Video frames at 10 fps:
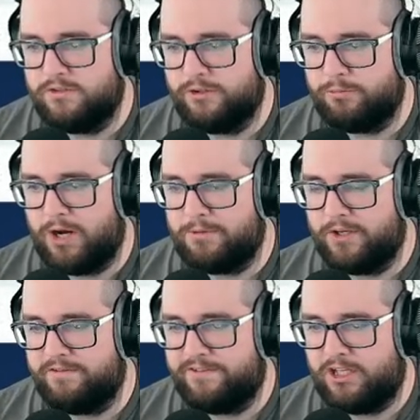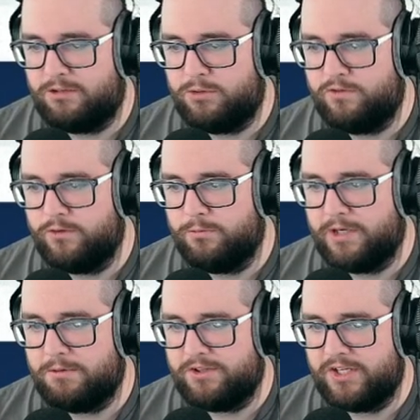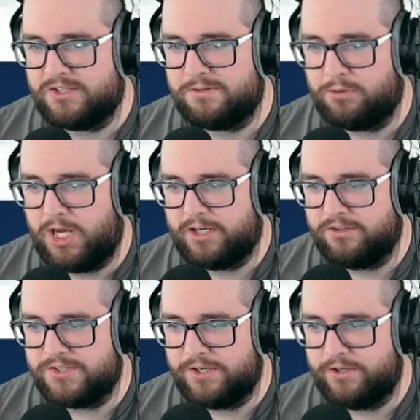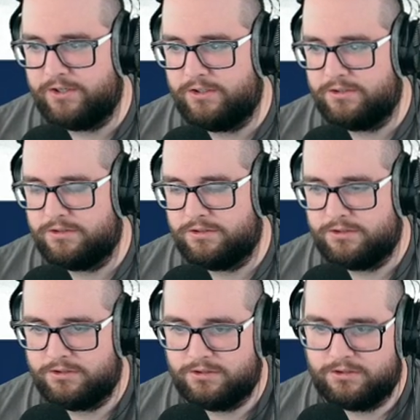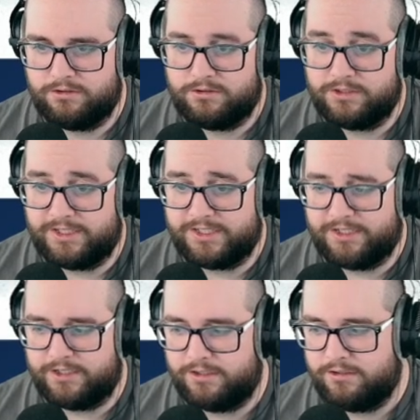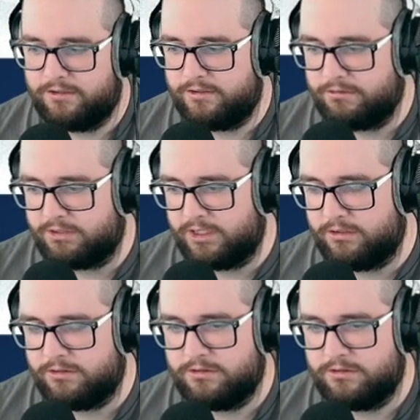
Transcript: They're probably going to follow him over, but I want the extra blockers here. They didn't. Okay.